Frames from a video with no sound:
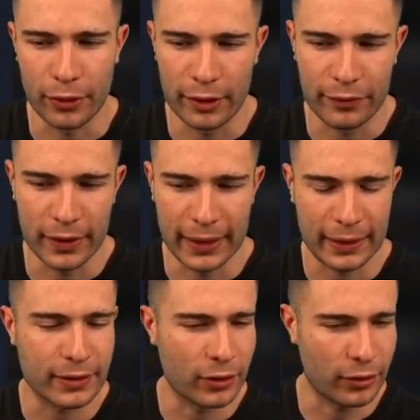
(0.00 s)
I feel like
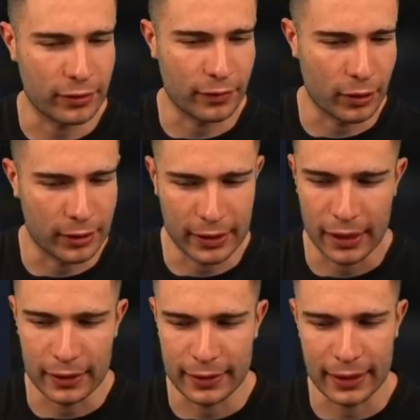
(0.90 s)
it's not as volatile as like